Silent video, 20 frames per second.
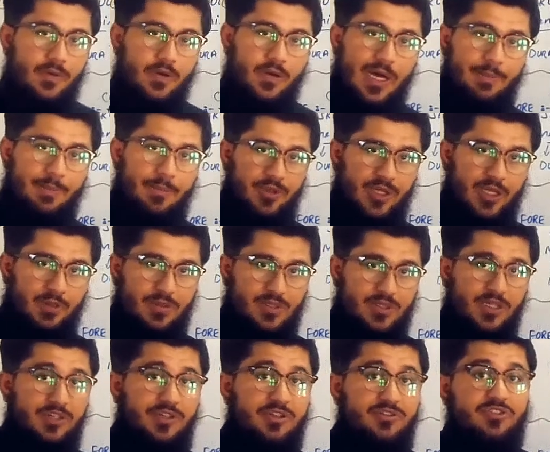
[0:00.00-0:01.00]
hypothalamus.
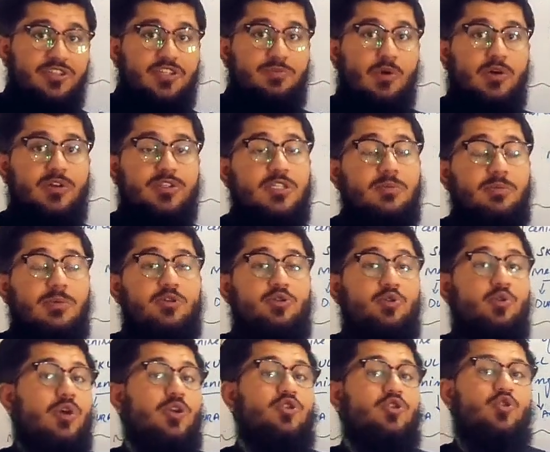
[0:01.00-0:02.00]
It is responsible to
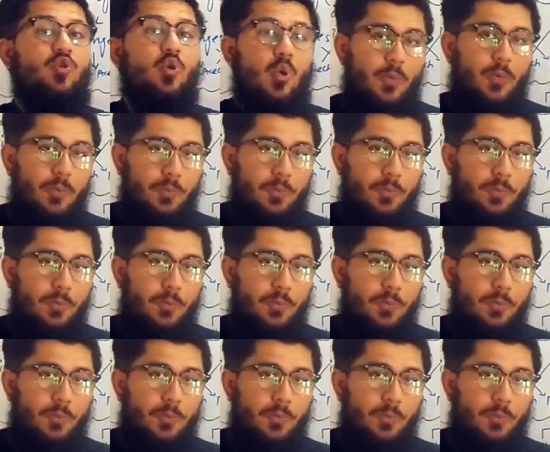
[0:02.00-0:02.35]
control.